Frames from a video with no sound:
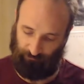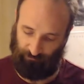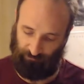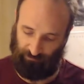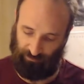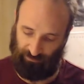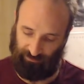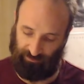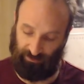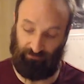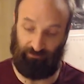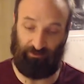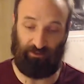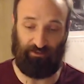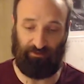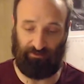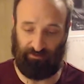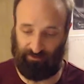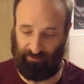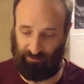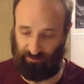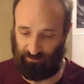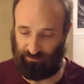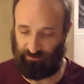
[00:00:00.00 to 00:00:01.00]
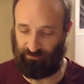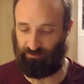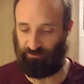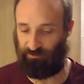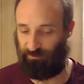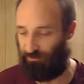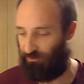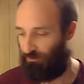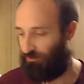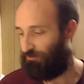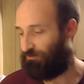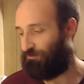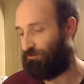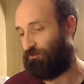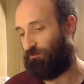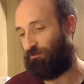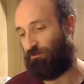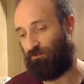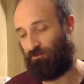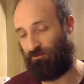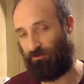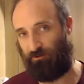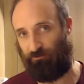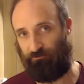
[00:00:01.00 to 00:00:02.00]
76. So
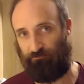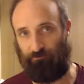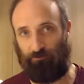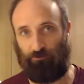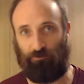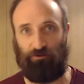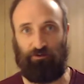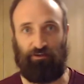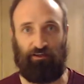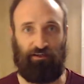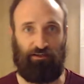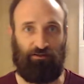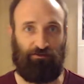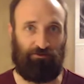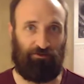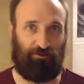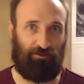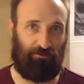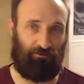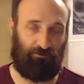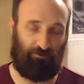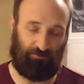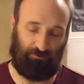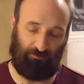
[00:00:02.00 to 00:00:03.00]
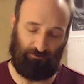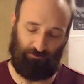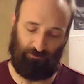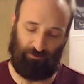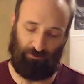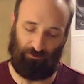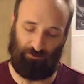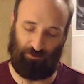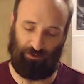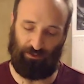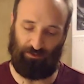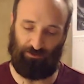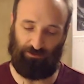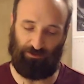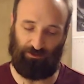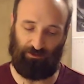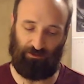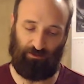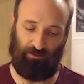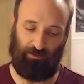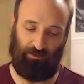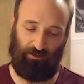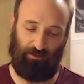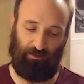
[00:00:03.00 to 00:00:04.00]
34, they used the old
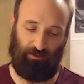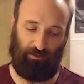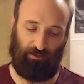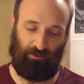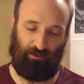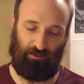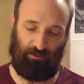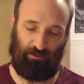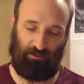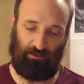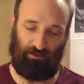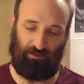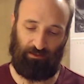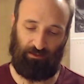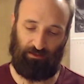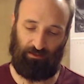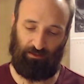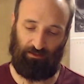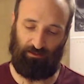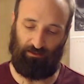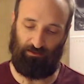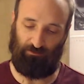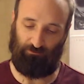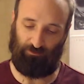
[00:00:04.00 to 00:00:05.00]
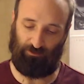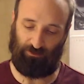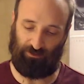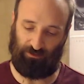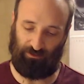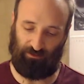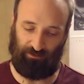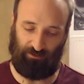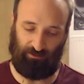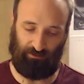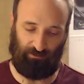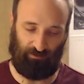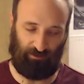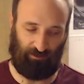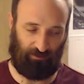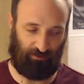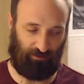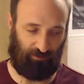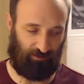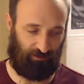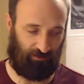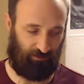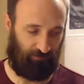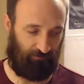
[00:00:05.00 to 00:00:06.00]
notation. It wasn't until like
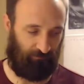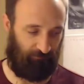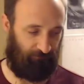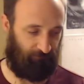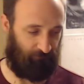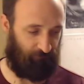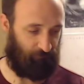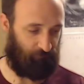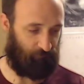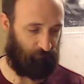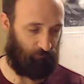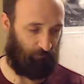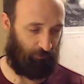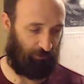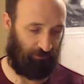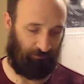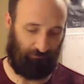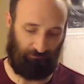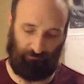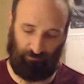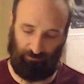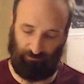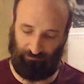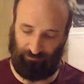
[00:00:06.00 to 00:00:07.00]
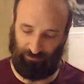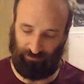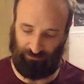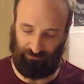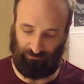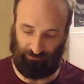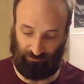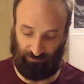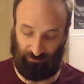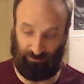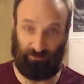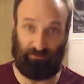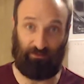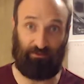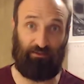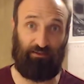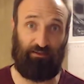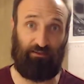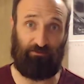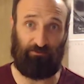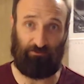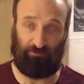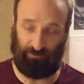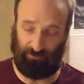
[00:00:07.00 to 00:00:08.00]
in the 50s or
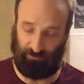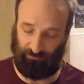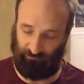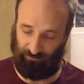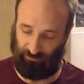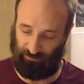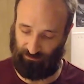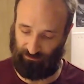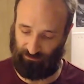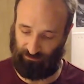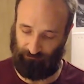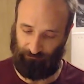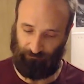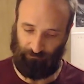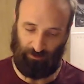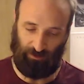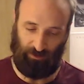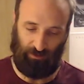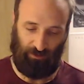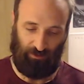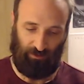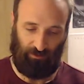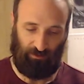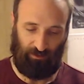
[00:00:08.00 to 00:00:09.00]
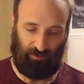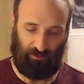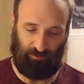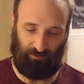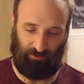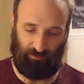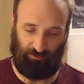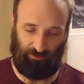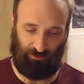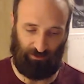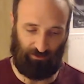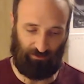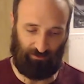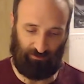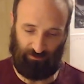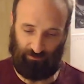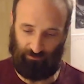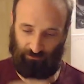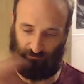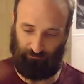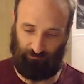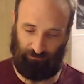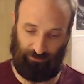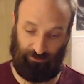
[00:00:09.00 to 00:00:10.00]
60s or 70s that they changed it
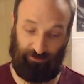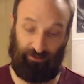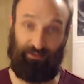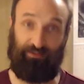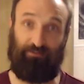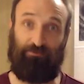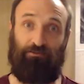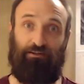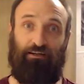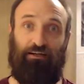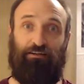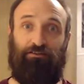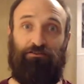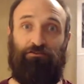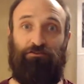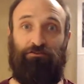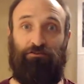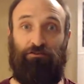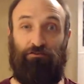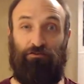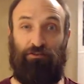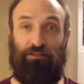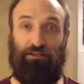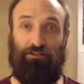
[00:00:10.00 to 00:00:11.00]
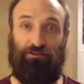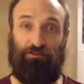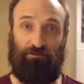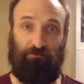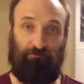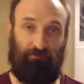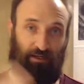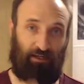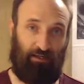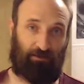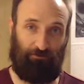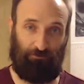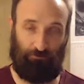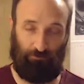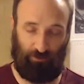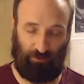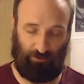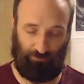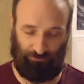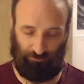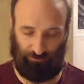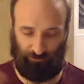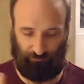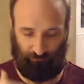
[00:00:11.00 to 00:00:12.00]
over to the international notation of A through
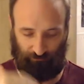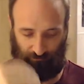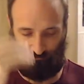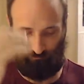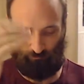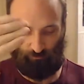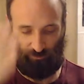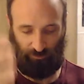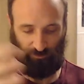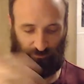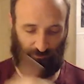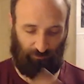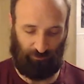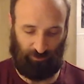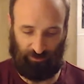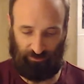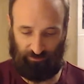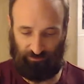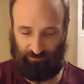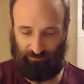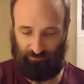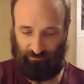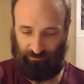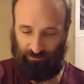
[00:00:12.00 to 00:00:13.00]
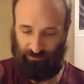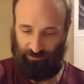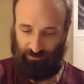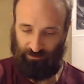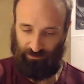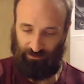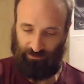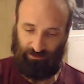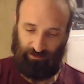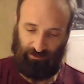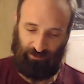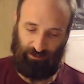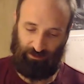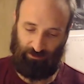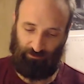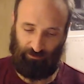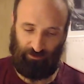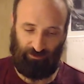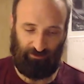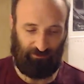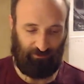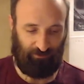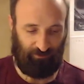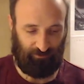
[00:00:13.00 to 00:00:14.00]
H, 1 through 8.
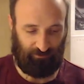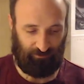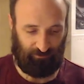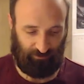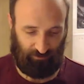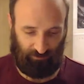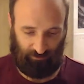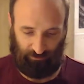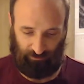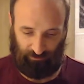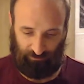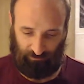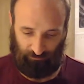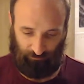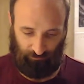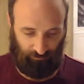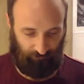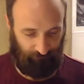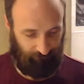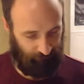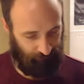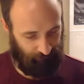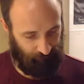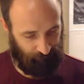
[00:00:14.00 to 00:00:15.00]
Anyways, let's get going.